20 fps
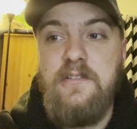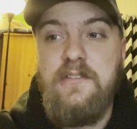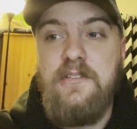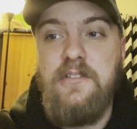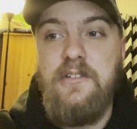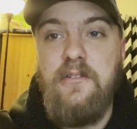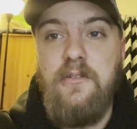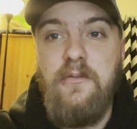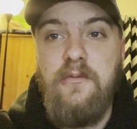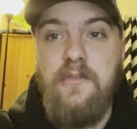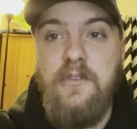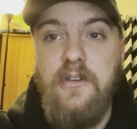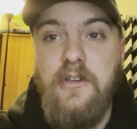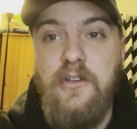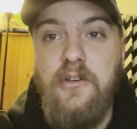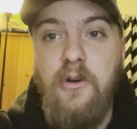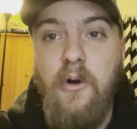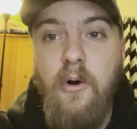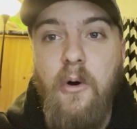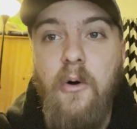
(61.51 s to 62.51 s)
So the
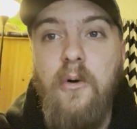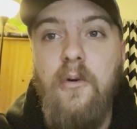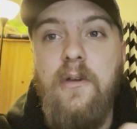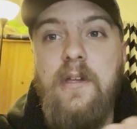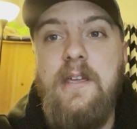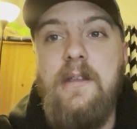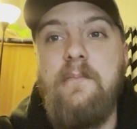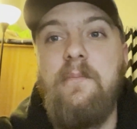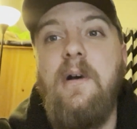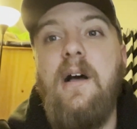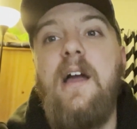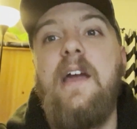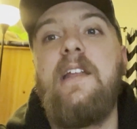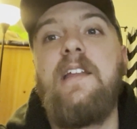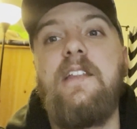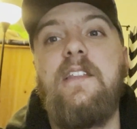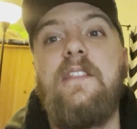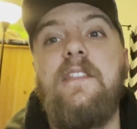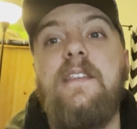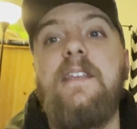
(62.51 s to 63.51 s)
goal in
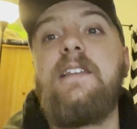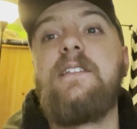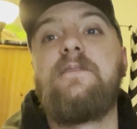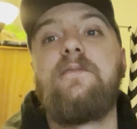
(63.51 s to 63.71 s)
mind in this